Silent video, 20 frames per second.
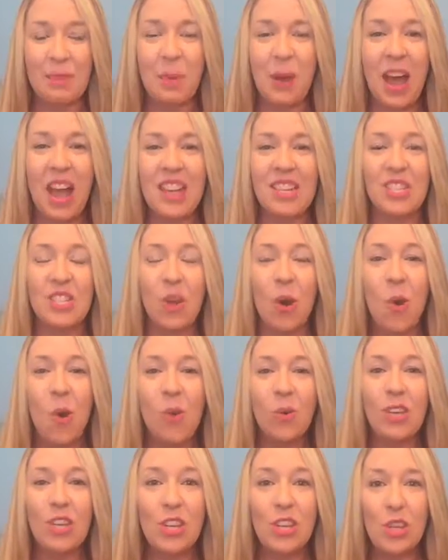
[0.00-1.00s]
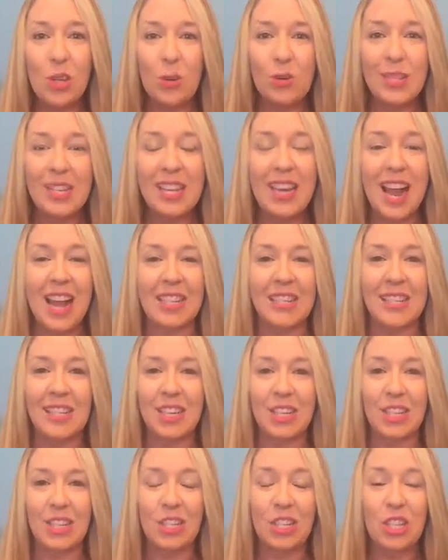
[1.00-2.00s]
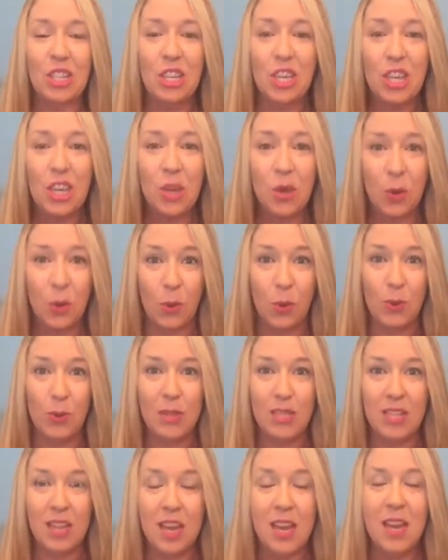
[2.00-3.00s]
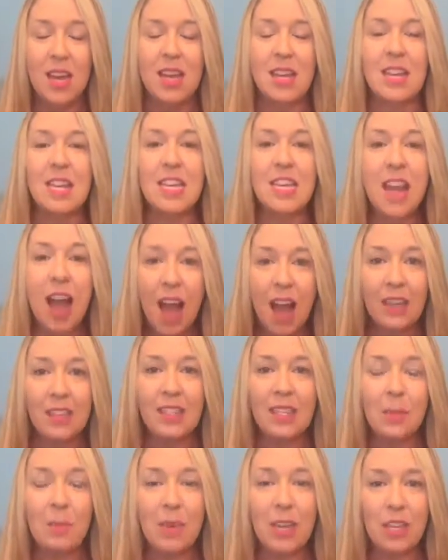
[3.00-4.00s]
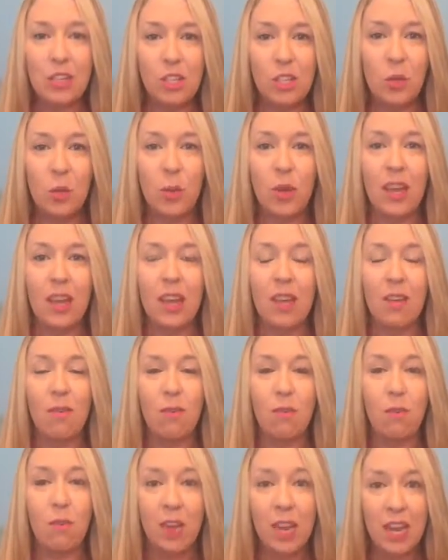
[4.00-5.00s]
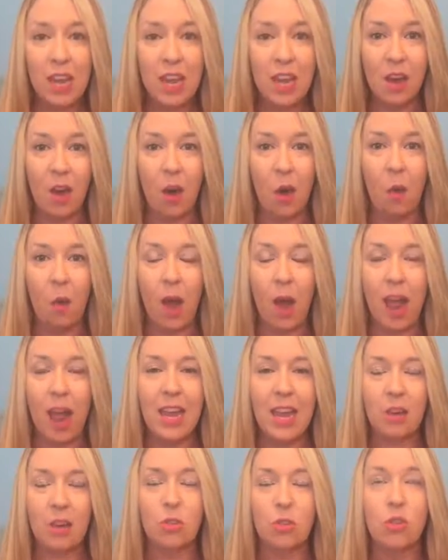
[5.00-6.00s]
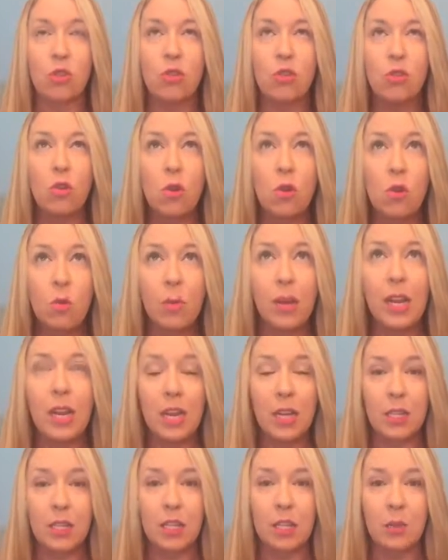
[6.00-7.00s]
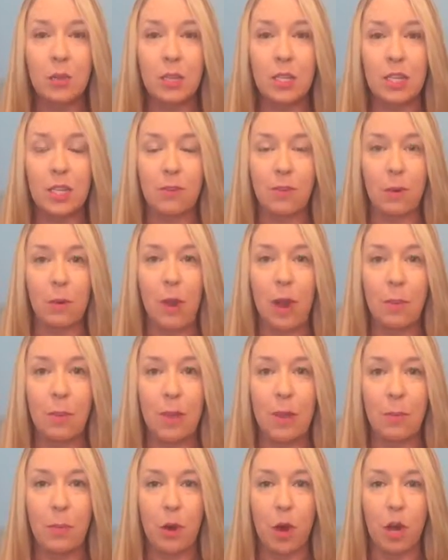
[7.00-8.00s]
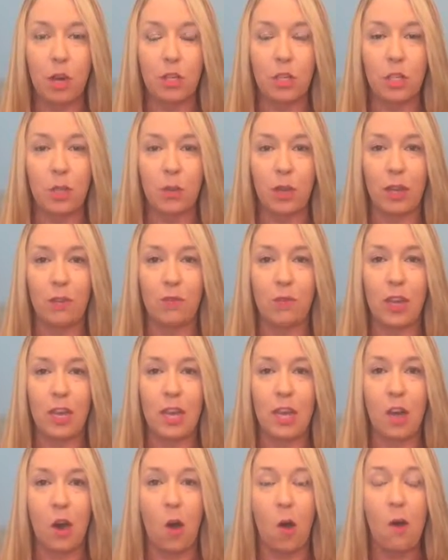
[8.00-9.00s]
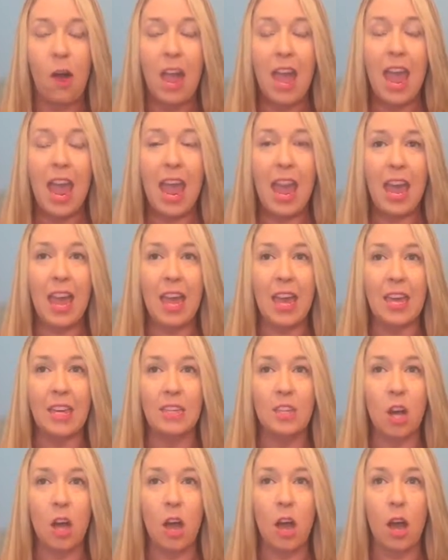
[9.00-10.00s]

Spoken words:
but don't use it as an excuse not to be doing video. I hear so many excuses for why people aren't doing video, and